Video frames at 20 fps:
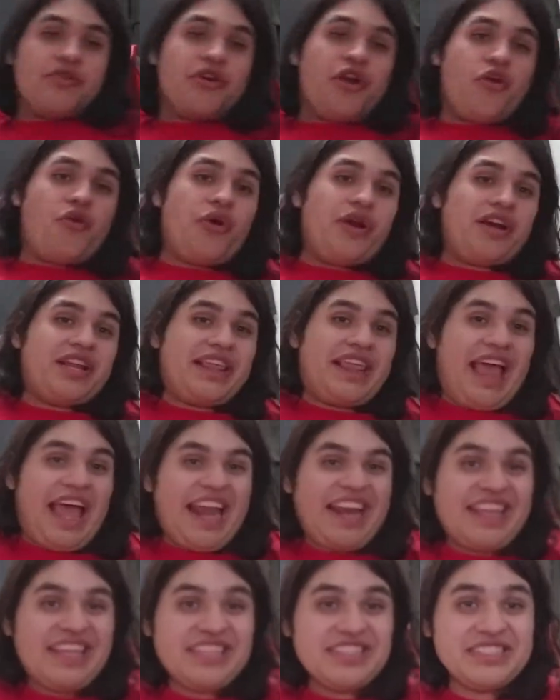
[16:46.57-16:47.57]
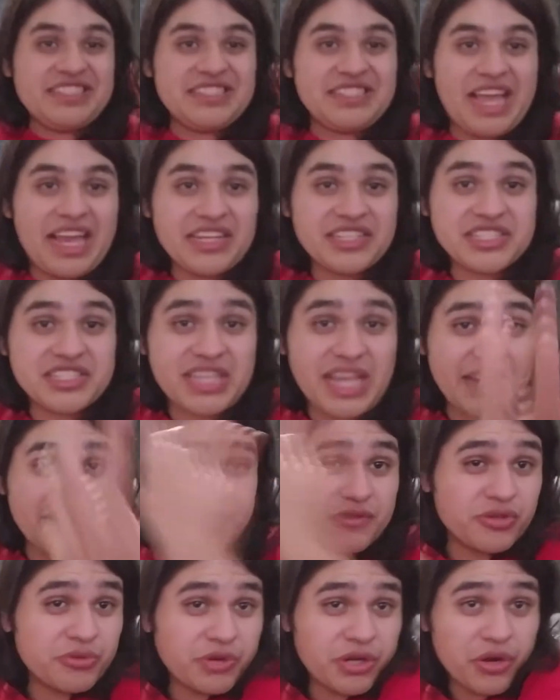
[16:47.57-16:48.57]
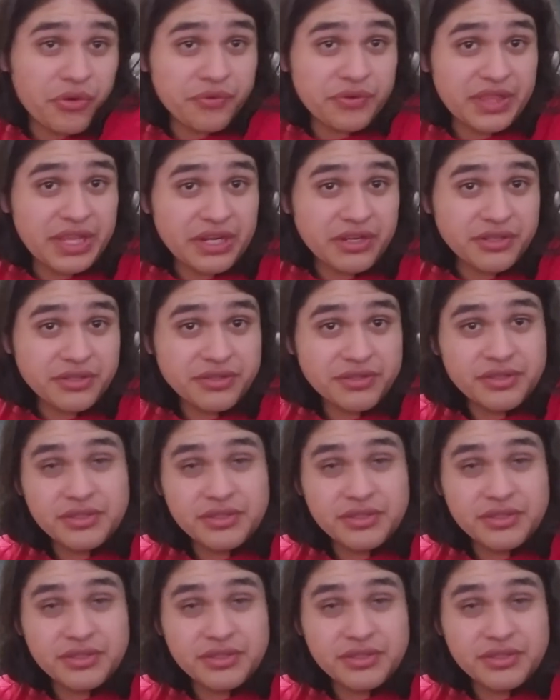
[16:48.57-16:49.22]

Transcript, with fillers: know where that is. I just kind of threw it over there.